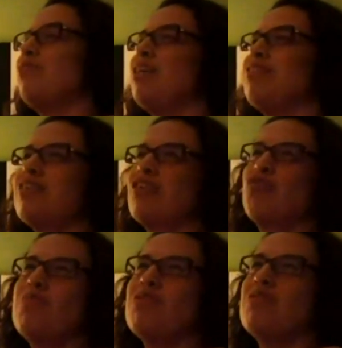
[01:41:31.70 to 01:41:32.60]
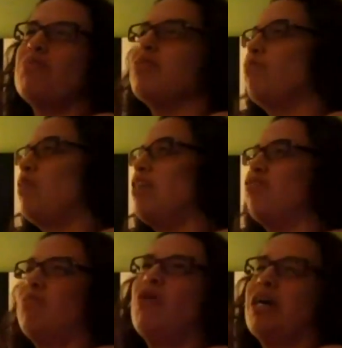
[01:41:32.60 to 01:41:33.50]
that's like extremism, other
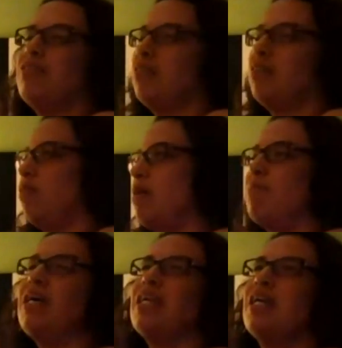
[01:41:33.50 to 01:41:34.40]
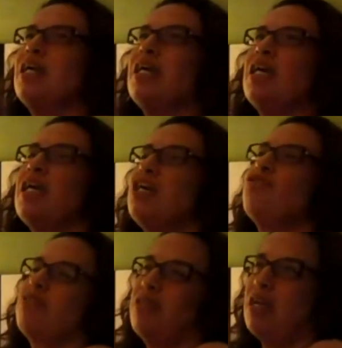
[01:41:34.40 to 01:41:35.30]
fascism, all kinds of crap. I'm not
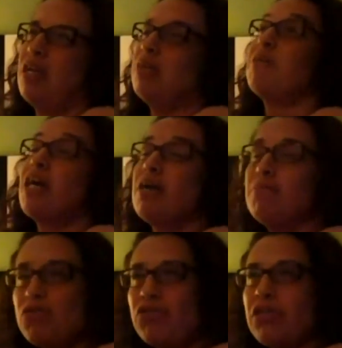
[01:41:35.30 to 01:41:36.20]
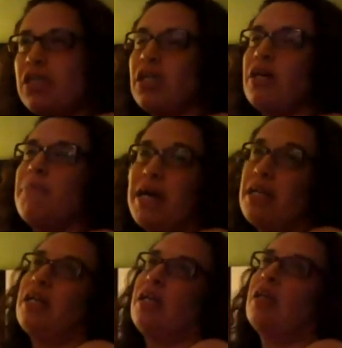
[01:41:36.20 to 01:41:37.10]
interested in that. I mean, I am interested in
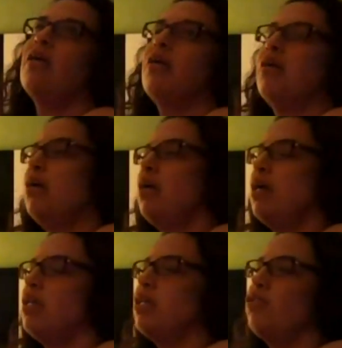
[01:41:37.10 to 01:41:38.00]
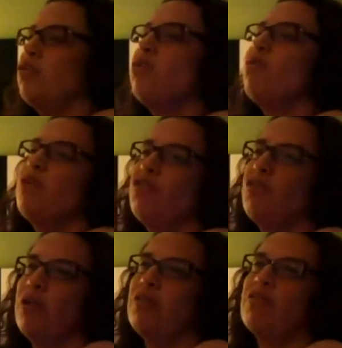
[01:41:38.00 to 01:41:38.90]
combating it. And eternal
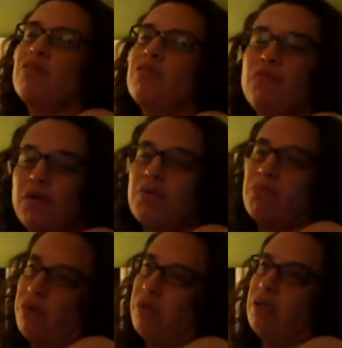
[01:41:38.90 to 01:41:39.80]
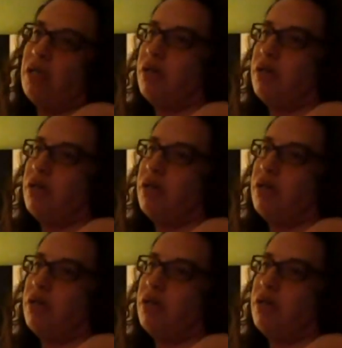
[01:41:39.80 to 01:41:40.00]
vigilance is very important.